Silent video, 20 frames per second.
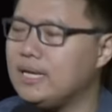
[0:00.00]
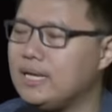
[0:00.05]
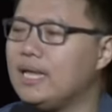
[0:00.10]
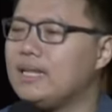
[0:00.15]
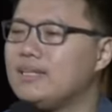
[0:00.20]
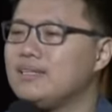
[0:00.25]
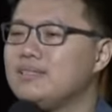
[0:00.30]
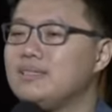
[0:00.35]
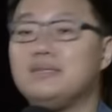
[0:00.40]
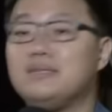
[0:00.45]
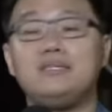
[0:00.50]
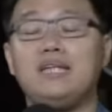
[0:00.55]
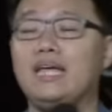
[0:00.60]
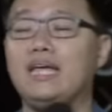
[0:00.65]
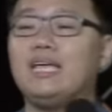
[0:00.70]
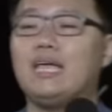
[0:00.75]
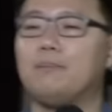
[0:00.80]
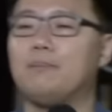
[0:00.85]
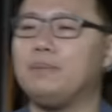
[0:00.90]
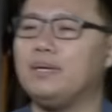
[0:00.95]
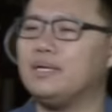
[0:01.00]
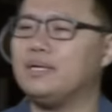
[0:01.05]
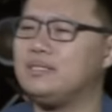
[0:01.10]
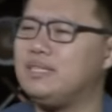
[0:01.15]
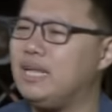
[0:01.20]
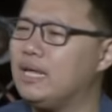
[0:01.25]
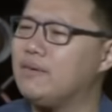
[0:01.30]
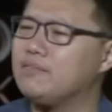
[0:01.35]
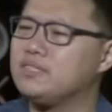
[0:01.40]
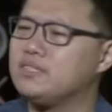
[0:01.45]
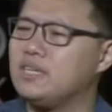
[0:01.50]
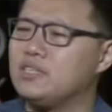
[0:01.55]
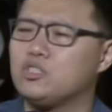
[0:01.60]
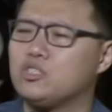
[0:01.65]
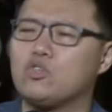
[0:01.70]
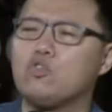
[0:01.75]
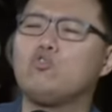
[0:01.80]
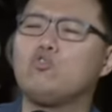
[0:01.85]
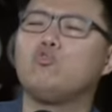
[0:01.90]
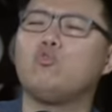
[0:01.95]
And today can be a day of such
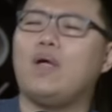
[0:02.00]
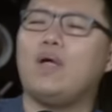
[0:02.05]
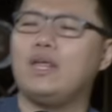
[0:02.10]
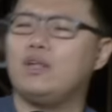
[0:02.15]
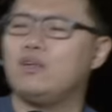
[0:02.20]
great